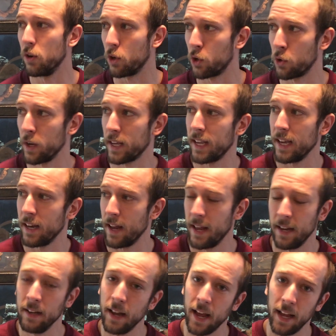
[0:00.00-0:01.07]
cricket
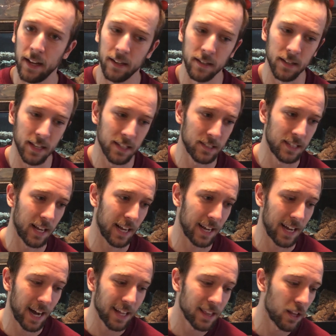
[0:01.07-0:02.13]
and insect
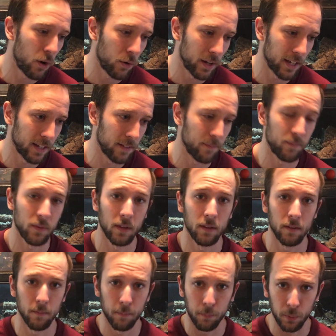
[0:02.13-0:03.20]
gut loading
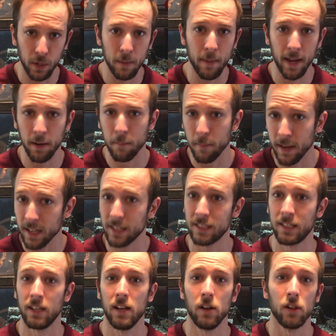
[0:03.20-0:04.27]
pre-made
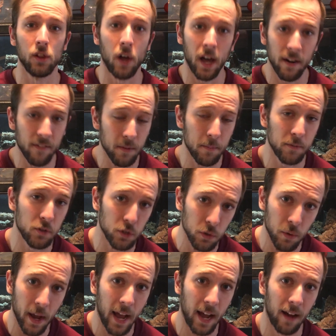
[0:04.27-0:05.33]
mix. A lot of them do
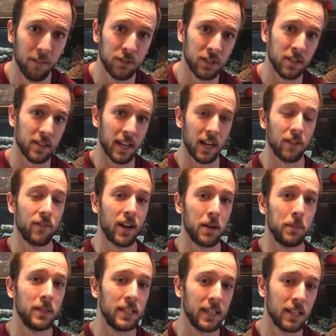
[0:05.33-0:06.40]
have synthetic
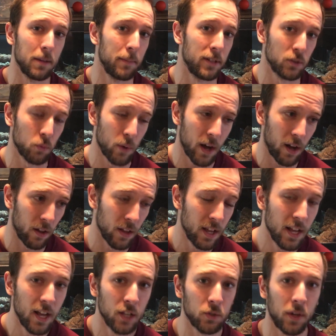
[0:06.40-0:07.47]
vitamin D in them as well.
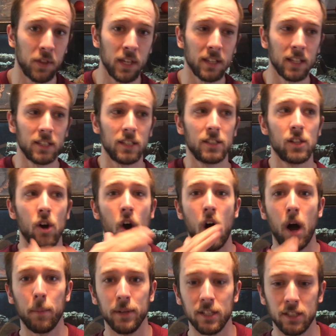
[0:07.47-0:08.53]
So I think this is the
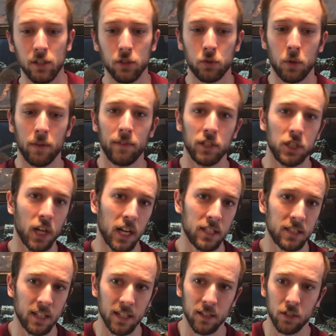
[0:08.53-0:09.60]
hobby still sort of
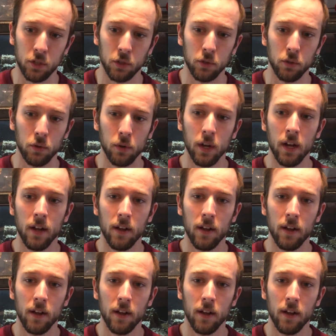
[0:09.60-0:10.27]
adjusting to